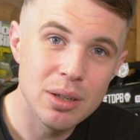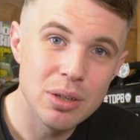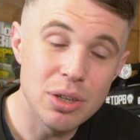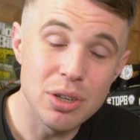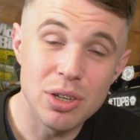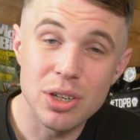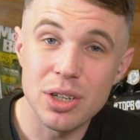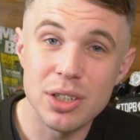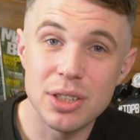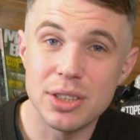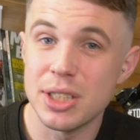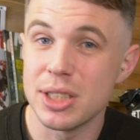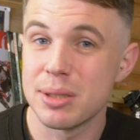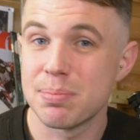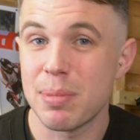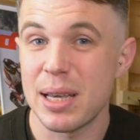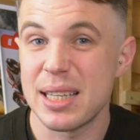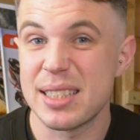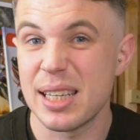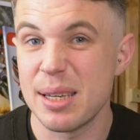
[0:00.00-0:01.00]
you could
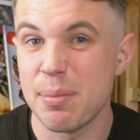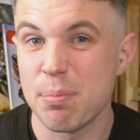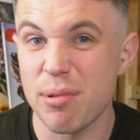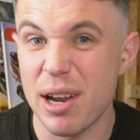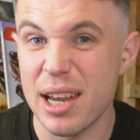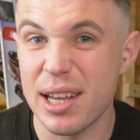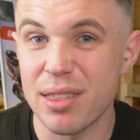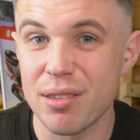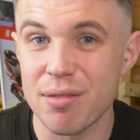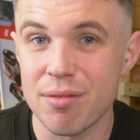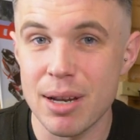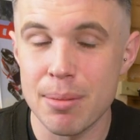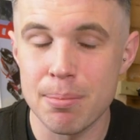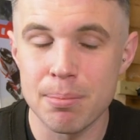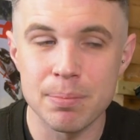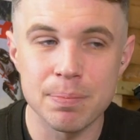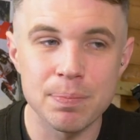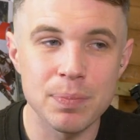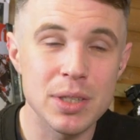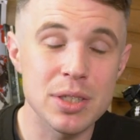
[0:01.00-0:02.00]
just basically break the
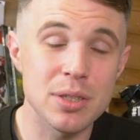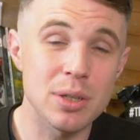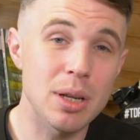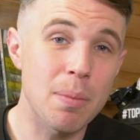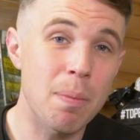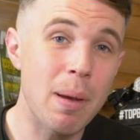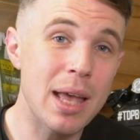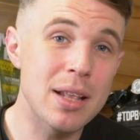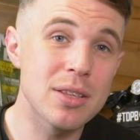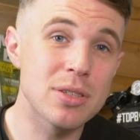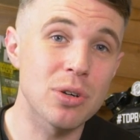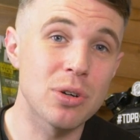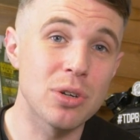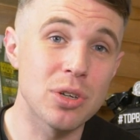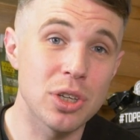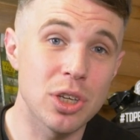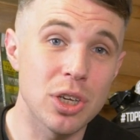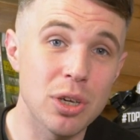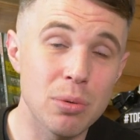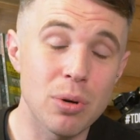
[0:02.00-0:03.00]
rim. So it depends
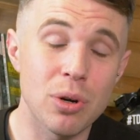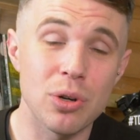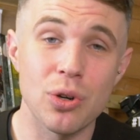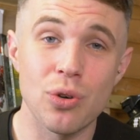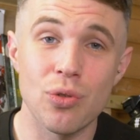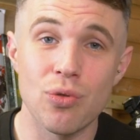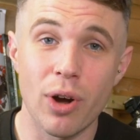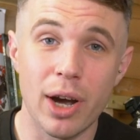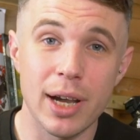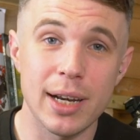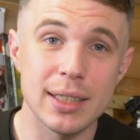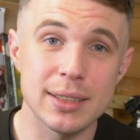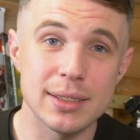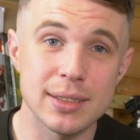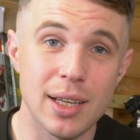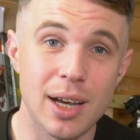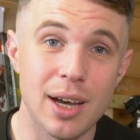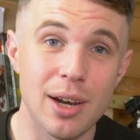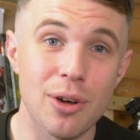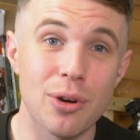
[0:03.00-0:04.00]
on you, on your riding
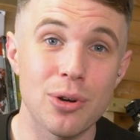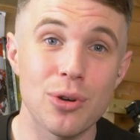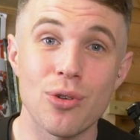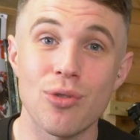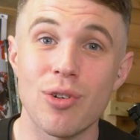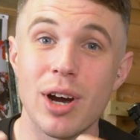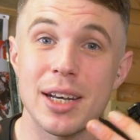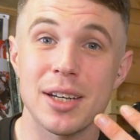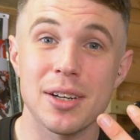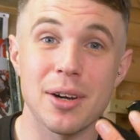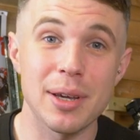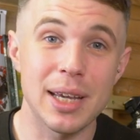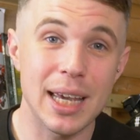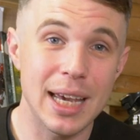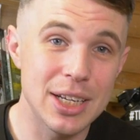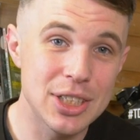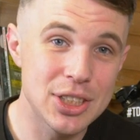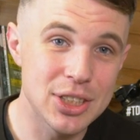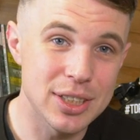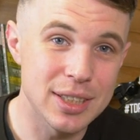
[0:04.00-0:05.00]
style, on your riding
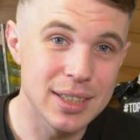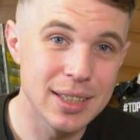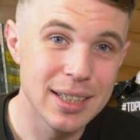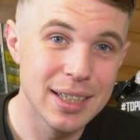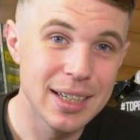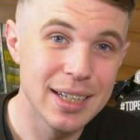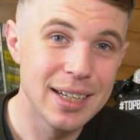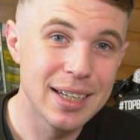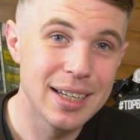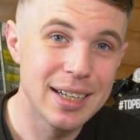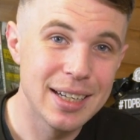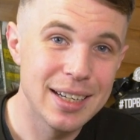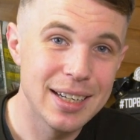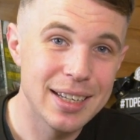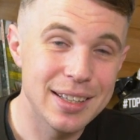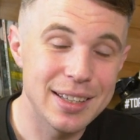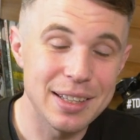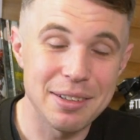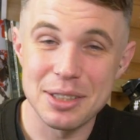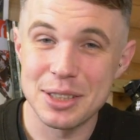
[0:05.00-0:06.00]
location.
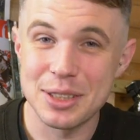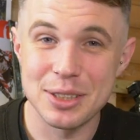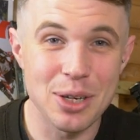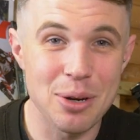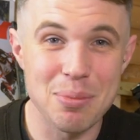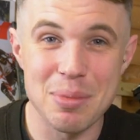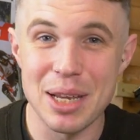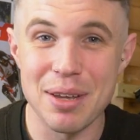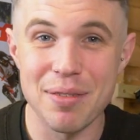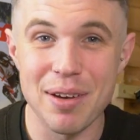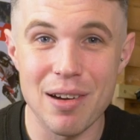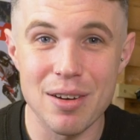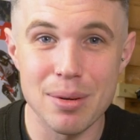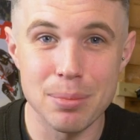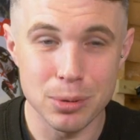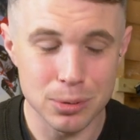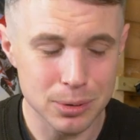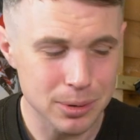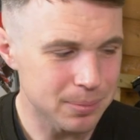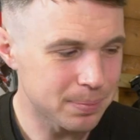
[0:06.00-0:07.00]
There are so many
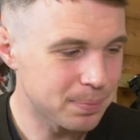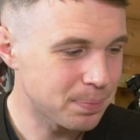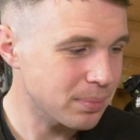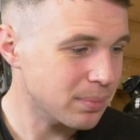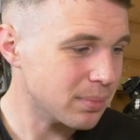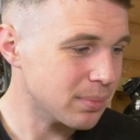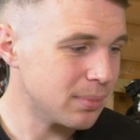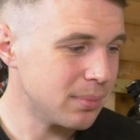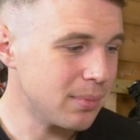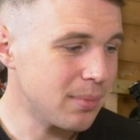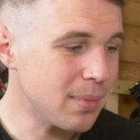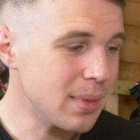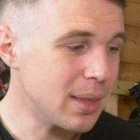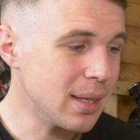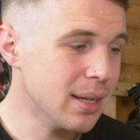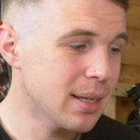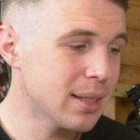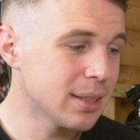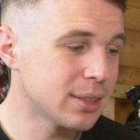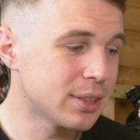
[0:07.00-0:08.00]
variables.
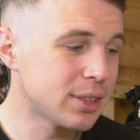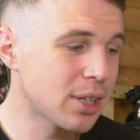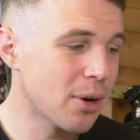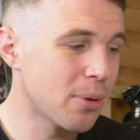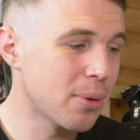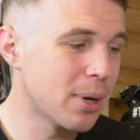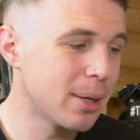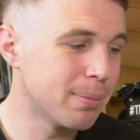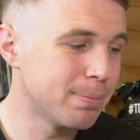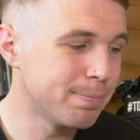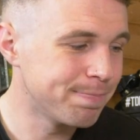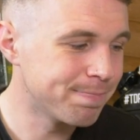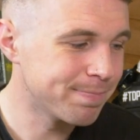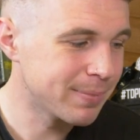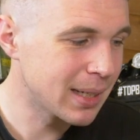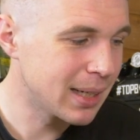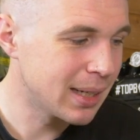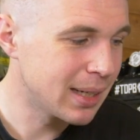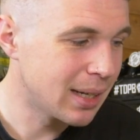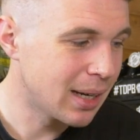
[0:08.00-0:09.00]
So
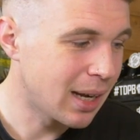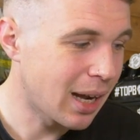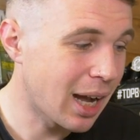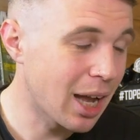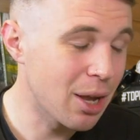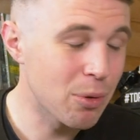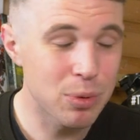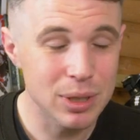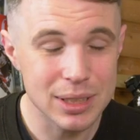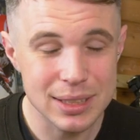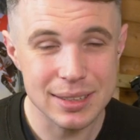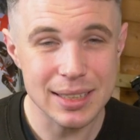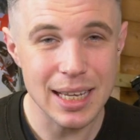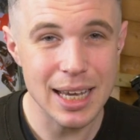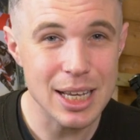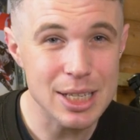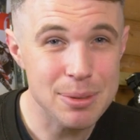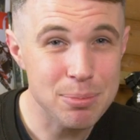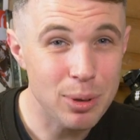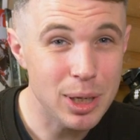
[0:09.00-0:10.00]
I would
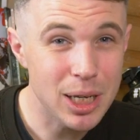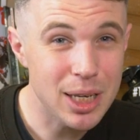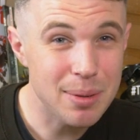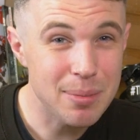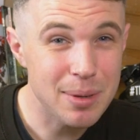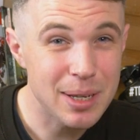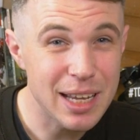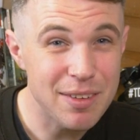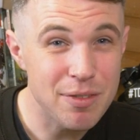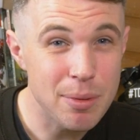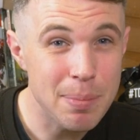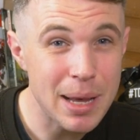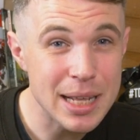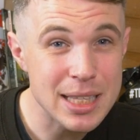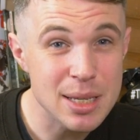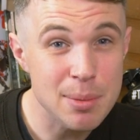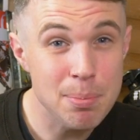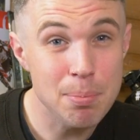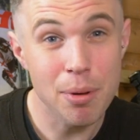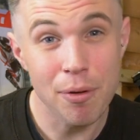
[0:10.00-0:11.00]
say it's probably going to give a
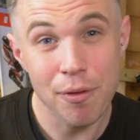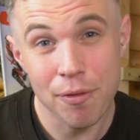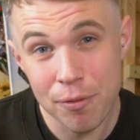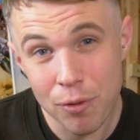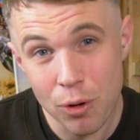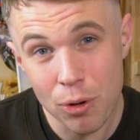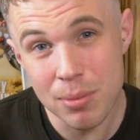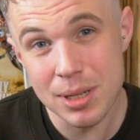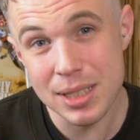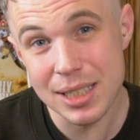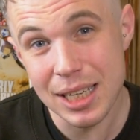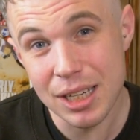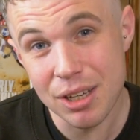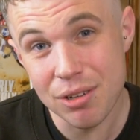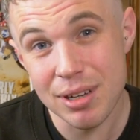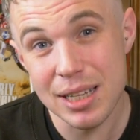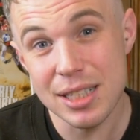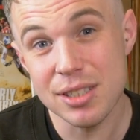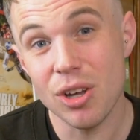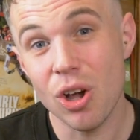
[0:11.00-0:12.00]
better performance
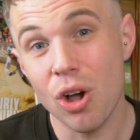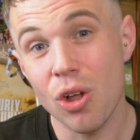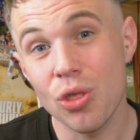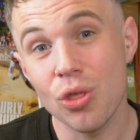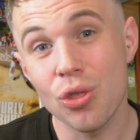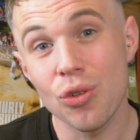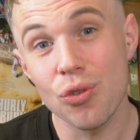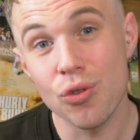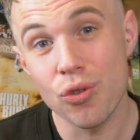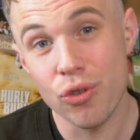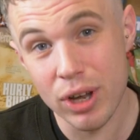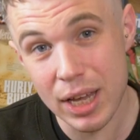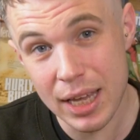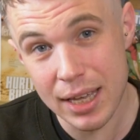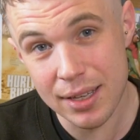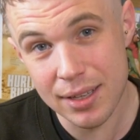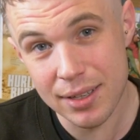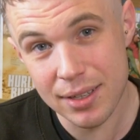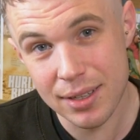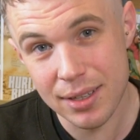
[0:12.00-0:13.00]
increase on the
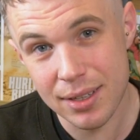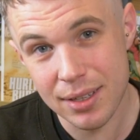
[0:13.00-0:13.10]
rear,